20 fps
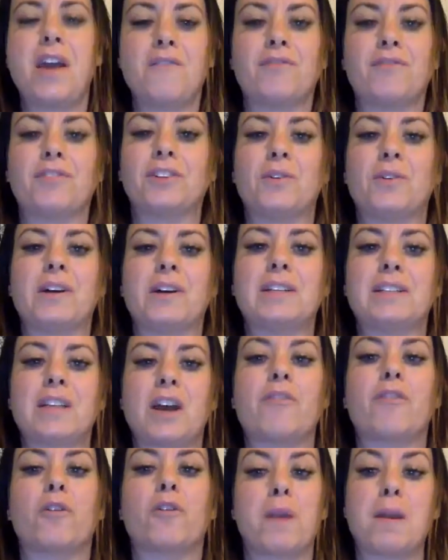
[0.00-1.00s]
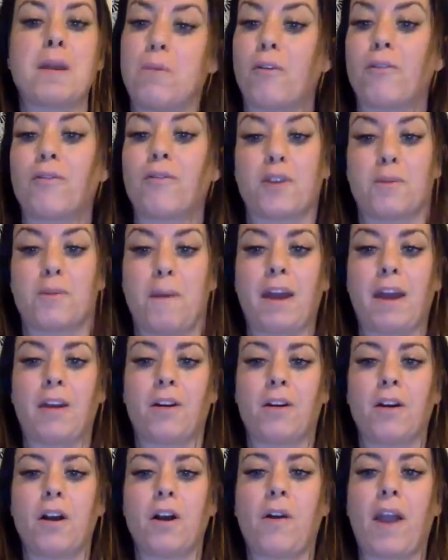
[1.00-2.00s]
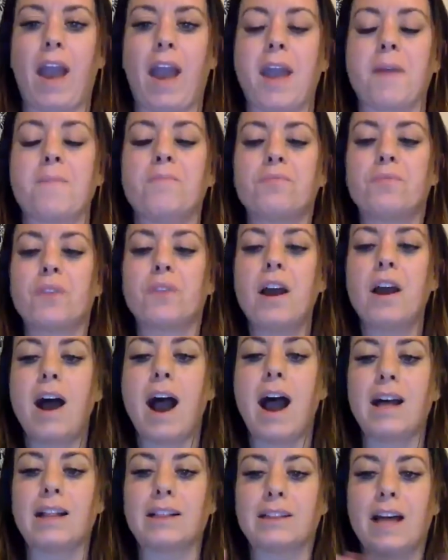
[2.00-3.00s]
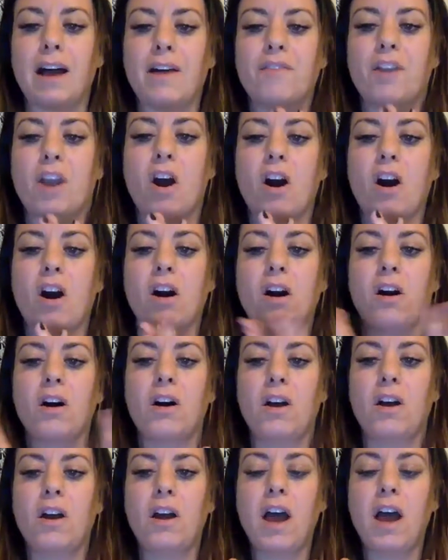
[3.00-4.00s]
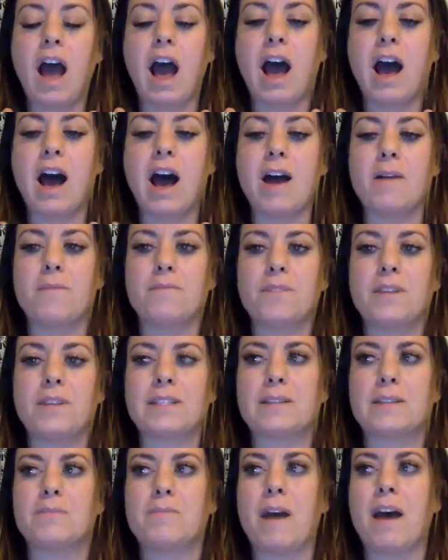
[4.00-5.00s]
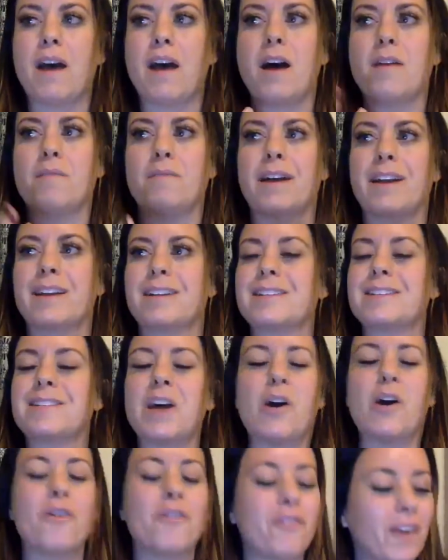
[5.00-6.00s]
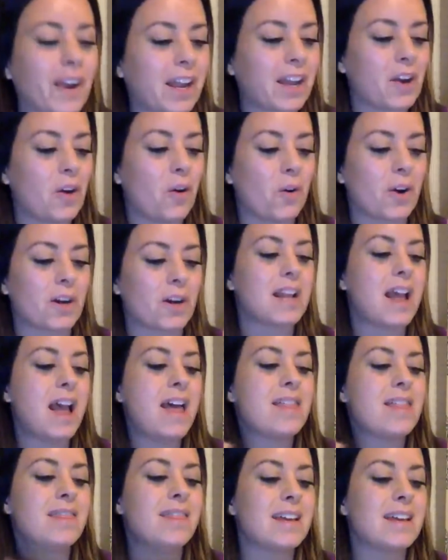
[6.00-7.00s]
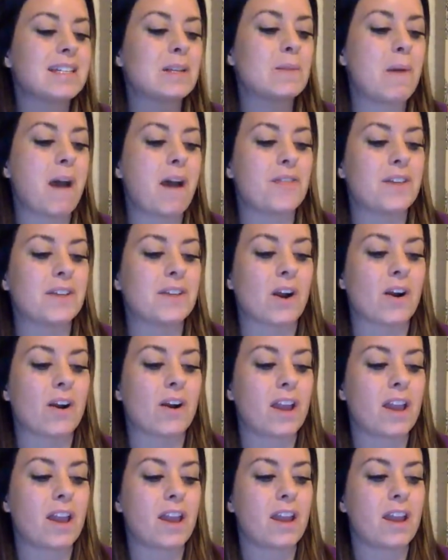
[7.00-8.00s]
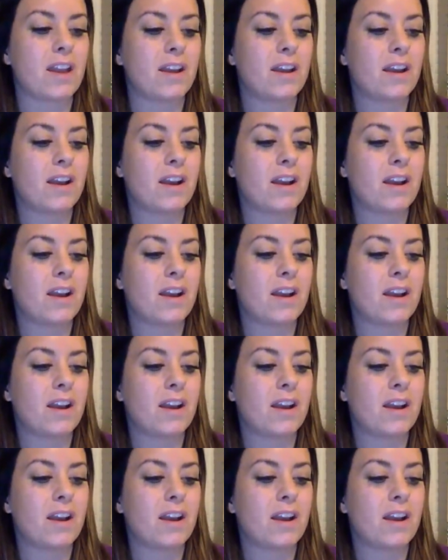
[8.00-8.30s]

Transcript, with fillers: influence over people for the better. Okay. I love y'all um this month i'm like so freaking hoarse this month is already